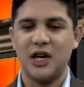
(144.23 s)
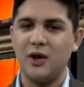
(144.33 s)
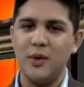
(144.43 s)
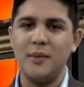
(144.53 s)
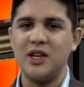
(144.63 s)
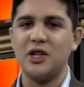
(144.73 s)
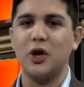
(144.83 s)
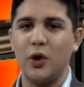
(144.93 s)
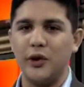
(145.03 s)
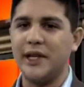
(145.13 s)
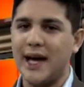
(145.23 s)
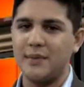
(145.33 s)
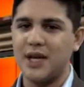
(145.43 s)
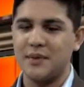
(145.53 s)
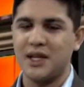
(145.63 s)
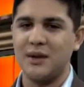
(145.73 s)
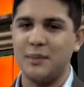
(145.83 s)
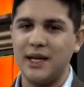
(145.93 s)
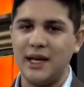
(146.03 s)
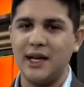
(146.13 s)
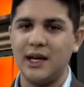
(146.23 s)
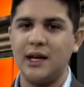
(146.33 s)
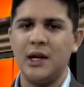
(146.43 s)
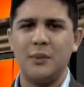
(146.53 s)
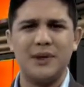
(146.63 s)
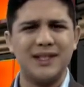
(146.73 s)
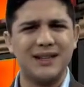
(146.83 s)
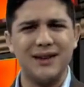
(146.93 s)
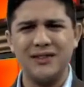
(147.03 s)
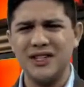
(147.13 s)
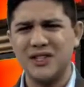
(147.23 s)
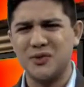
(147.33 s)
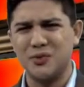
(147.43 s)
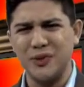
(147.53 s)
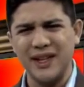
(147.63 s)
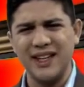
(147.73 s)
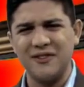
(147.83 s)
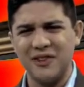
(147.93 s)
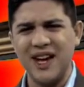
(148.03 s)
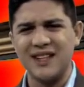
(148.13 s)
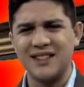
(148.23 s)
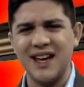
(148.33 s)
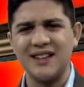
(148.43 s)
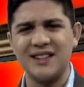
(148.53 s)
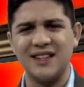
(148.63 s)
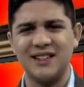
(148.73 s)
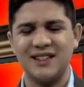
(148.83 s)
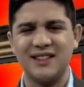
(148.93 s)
I know we mentioned old laptops at the beginning, but technology is really advanced, hasn't it?